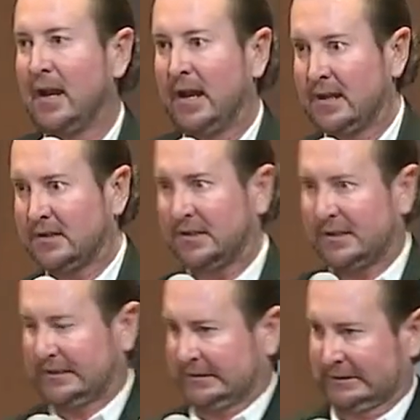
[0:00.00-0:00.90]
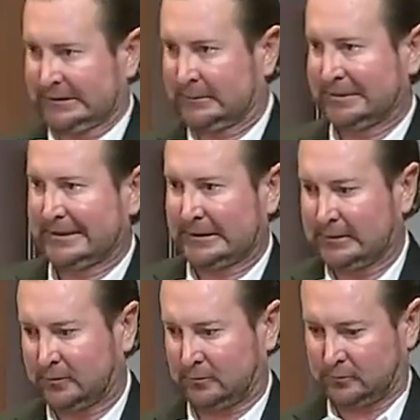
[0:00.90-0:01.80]
he's just like stand back
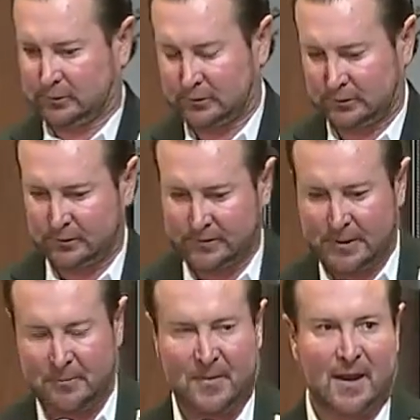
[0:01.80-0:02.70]
just get over there